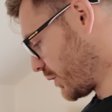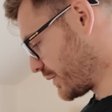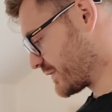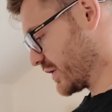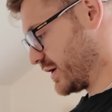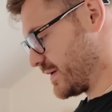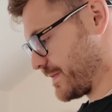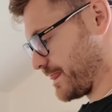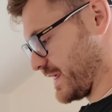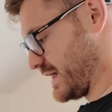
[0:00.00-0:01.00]
what we've
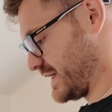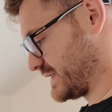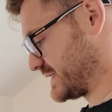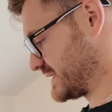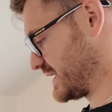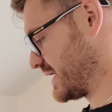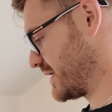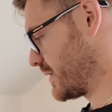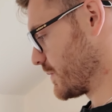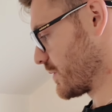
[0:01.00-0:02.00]
got is
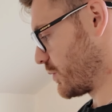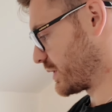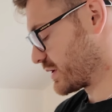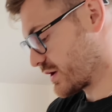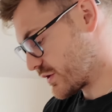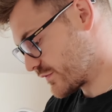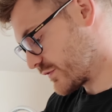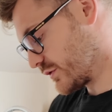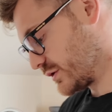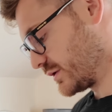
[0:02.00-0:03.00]
we're going to go
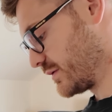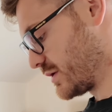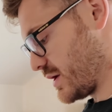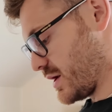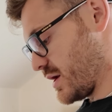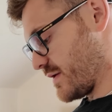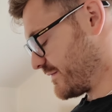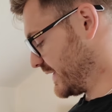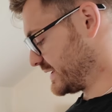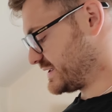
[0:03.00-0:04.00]
for
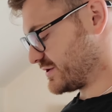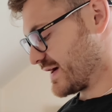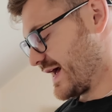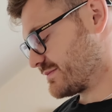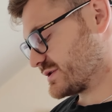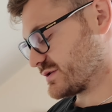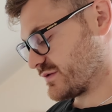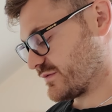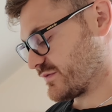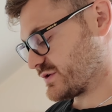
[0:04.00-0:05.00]
30 grams
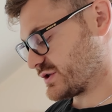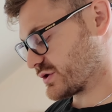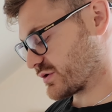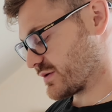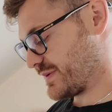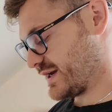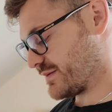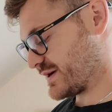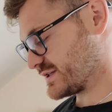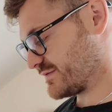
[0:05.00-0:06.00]
of the chocolate
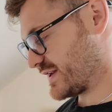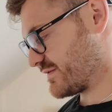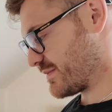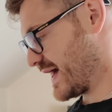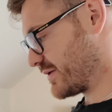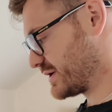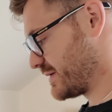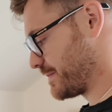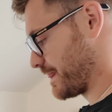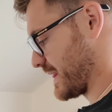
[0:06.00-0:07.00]
peanut butter flavor
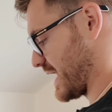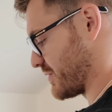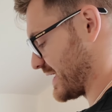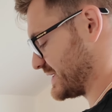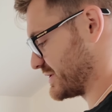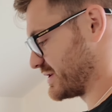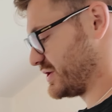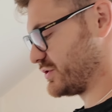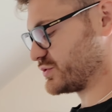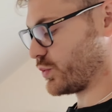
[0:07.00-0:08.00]
powder, and we're actually
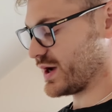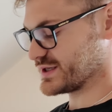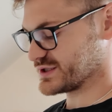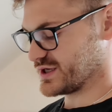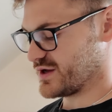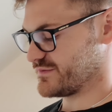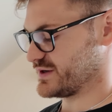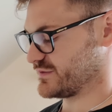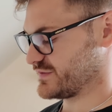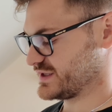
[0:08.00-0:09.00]
going to use 1
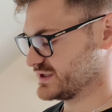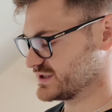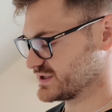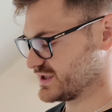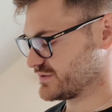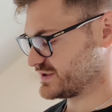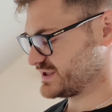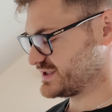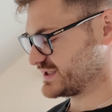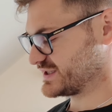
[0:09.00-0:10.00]
serving of this, which
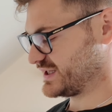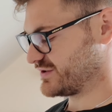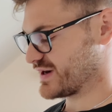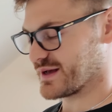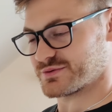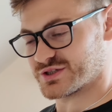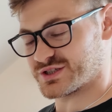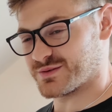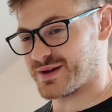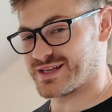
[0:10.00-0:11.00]
is 16 grams,
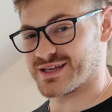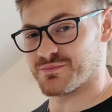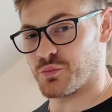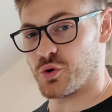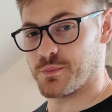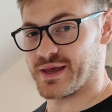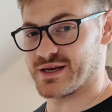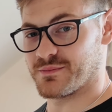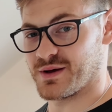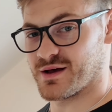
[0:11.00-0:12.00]
just to make it more
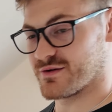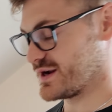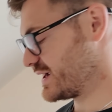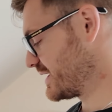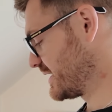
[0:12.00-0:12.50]
peanut buttery.